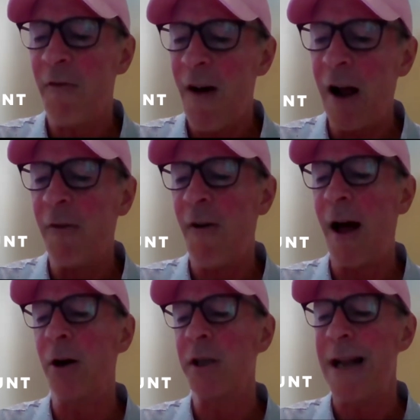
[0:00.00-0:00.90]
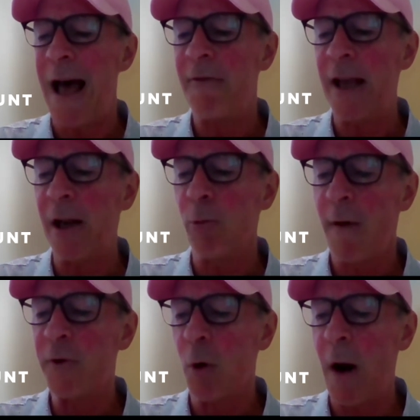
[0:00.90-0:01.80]
firefighters navigating
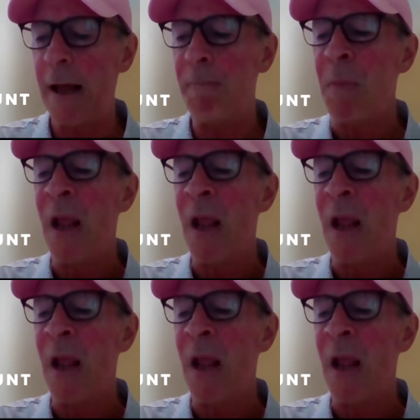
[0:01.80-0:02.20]
rough terrain,